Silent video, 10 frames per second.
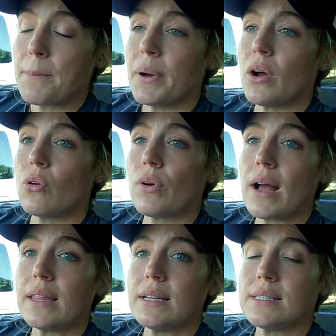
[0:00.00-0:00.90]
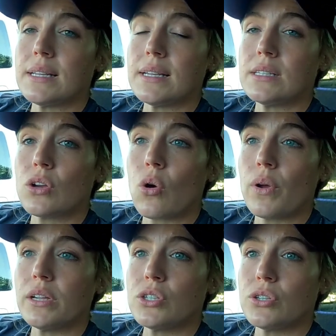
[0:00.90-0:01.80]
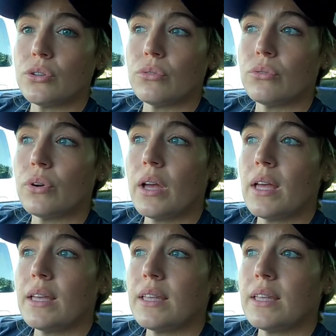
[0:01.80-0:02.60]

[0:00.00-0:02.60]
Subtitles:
But O'Reilly's is going to